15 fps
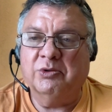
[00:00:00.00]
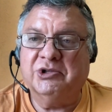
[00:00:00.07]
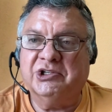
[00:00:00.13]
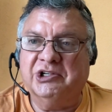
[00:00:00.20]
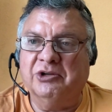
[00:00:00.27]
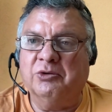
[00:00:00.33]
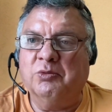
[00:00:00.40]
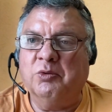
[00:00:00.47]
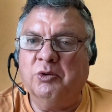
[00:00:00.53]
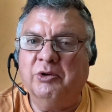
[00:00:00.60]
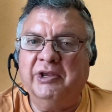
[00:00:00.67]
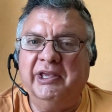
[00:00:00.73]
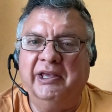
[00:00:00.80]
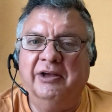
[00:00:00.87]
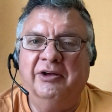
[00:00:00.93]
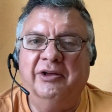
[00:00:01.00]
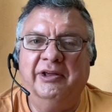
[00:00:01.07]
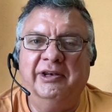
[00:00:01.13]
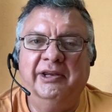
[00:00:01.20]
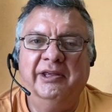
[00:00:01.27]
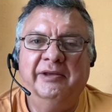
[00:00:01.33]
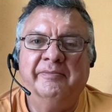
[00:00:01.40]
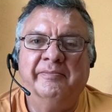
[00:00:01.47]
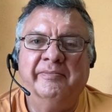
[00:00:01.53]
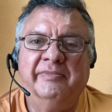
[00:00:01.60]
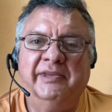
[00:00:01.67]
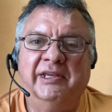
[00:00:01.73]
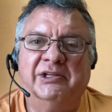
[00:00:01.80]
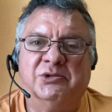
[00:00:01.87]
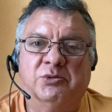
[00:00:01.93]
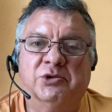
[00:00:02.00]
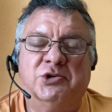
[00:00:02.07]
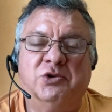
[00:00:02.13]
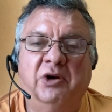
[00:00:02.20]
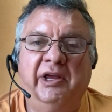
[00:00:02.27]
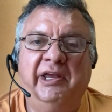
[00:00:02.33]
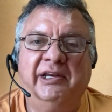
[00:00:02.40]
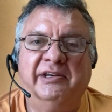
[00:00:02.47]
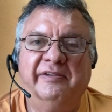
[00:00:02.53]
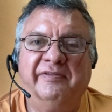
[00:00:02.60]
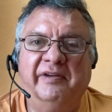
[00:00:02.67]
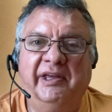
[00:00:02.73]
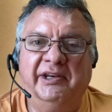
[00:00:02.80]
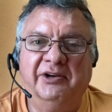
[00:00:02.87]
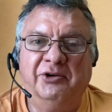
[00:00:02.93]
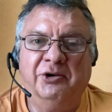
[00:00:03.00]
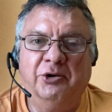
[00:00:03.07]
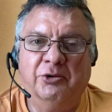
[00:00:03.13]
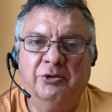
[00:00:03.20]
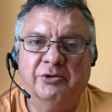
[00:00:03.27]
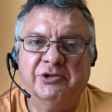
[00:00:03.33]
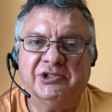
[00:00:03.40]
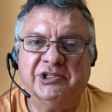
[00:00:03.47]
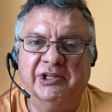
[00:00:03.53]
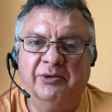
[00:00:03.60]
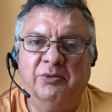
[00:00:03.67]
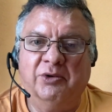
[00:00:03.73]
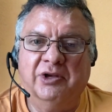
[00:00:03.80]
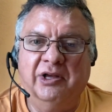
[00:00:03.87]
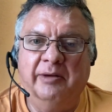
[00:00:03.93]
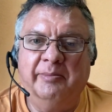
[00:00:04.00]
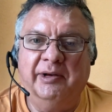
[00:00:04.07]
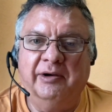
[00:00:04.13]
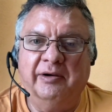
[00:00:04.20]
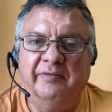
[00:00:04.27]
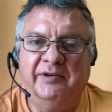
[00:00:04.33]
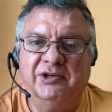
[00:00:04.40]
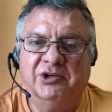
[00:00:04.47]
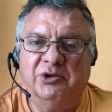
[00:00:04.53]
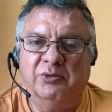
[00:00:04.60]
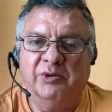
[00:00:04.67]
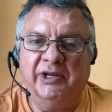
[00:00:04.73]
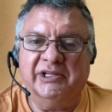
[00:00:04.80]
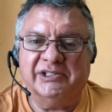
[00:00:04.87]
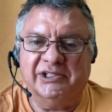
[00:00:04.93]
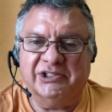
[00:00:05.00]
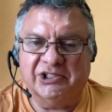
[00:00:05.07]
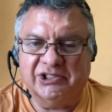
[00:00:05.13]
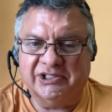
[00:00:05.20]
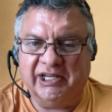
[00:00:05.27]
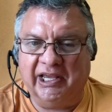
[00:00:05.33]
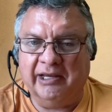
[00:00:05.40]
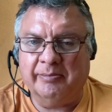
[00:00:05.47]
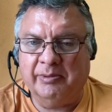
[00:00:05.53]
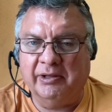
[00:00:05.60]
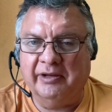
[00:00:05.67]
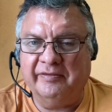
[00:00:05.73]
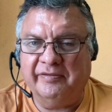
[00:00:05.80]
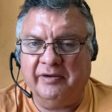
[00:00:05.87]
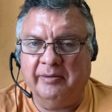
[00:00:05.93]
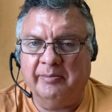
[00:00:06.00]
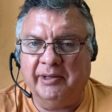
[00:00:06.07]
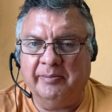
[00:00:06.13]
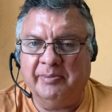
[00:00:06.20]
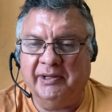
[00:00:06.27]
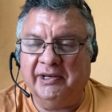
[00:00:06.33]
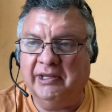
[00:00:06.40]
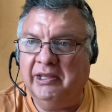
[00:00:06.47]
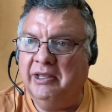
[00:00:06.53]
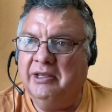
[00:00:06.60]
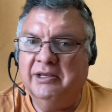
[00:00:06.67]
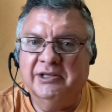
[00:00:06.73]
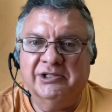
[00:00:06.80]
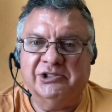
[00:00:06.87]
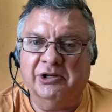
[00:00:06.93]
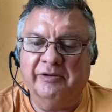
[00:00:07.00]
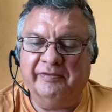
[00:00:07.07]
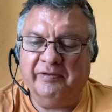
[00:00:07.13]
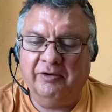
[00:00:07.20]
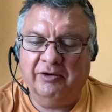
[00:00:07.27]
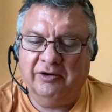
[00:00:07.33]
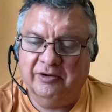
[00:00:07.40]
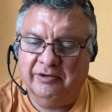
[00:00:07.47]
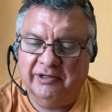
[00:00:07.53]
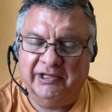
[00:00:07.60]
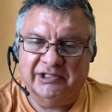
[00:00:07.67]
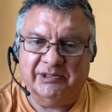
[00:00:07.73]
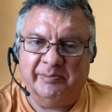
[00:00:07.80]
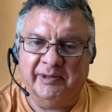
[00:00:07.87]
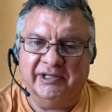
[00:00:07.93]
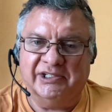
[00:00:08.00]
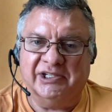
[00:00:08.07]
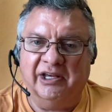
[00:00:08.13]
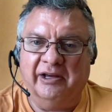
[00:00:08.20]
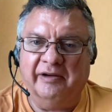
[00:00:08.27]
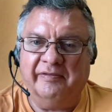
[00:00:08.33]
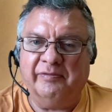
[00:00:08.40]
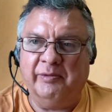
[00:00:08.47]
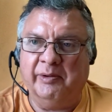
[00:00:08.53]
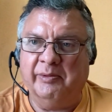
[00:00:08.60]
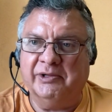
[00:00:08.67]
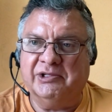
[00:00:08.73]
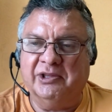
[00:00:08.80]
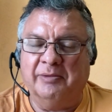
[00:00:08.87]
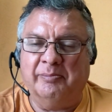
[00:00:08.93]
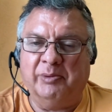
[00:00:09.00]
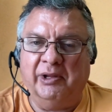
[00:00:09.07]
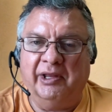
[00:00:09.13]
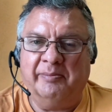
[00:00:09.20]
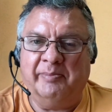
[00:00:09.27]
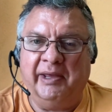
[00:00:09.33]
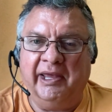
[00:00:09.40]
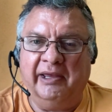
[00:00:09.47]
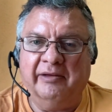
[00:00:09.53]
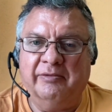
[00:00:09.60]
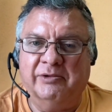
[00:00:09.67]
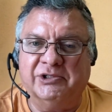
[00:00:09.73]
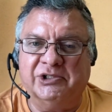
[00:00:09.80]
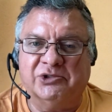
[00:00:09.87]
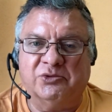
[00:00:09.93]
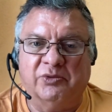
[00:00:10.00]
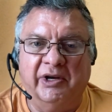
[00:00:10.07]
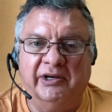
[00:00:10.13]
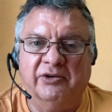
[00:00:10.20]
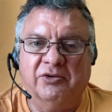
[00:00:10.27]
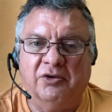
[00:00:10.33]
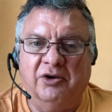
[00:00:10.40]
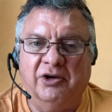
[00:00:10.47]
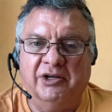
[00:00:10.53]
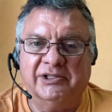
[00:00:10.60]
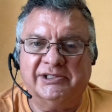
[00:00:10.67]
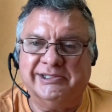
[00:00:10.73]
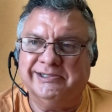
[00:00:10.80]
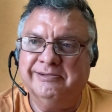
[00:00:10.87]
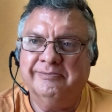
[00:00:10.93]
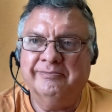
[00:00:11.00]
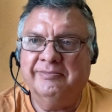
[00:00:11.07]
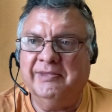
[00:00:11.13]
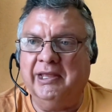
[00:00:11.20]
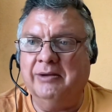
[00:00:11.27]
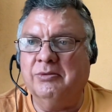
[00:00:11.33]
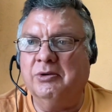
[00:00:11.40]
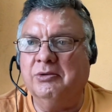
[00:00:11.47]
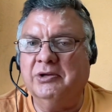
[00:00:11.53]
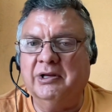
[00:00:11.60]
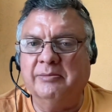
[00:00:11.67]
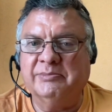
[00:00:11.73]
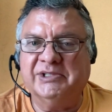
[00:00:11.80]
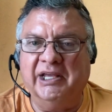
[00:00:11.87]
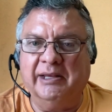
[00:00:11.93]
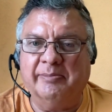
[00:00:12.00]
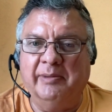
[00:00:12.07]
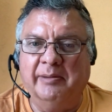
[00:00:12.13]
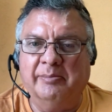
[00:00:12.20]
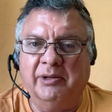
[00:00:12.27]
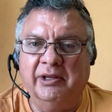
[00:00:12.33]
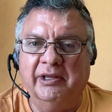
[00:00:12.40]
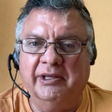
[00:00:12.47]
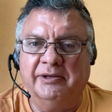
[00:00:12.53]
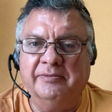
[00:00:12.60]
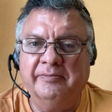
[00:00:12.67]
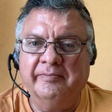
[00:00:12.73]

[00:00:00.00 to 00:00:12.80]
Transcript: still working on is we're trying to find a nurse that will come here every 2 weeks and just take blood from me. But so far it's been tough. We went to the blood bank, which is Red Cross. They won't come take my blood.